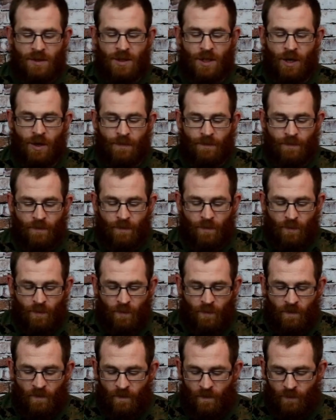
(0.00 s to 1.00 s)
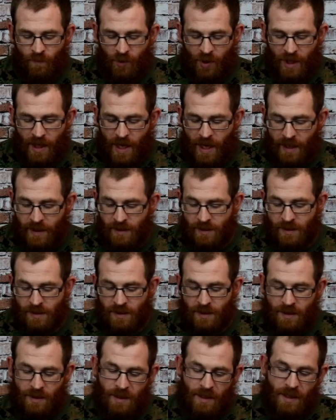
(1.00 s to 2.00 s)
So, pretty nice.
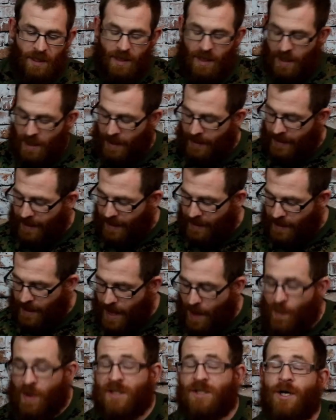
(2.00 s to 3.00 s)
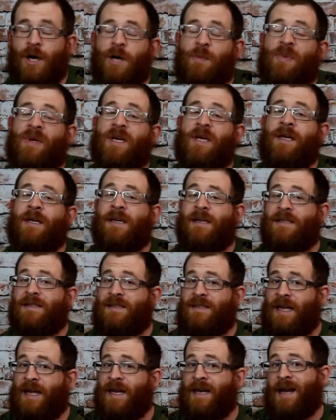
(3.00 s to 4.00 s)
Again, MSRP
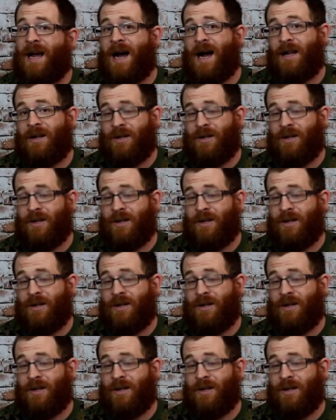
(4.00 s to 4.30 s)
is $10.